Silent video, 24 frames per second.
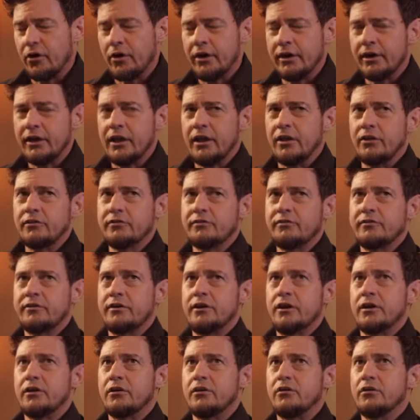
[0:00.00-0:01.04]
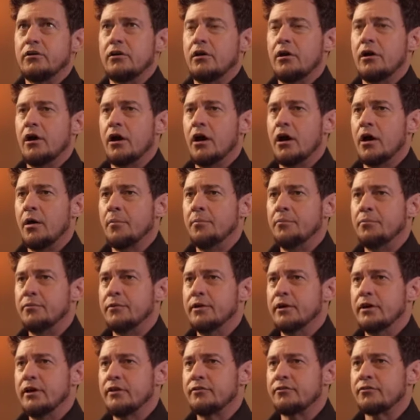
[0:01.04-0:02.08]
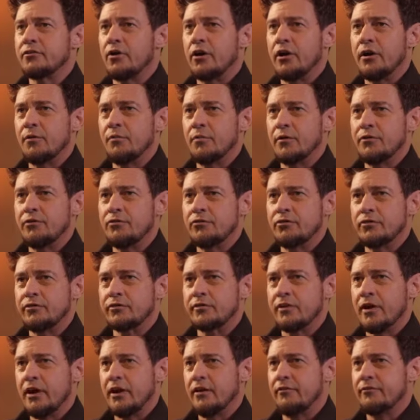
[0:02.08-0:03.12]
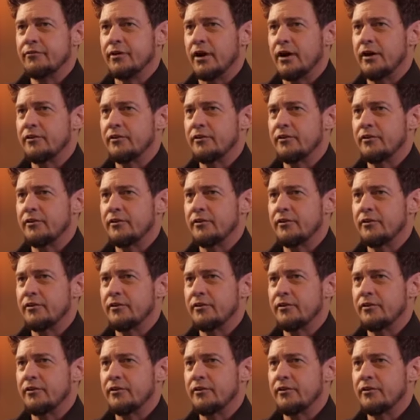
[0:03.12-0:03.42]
started getting sick, it started with just kind of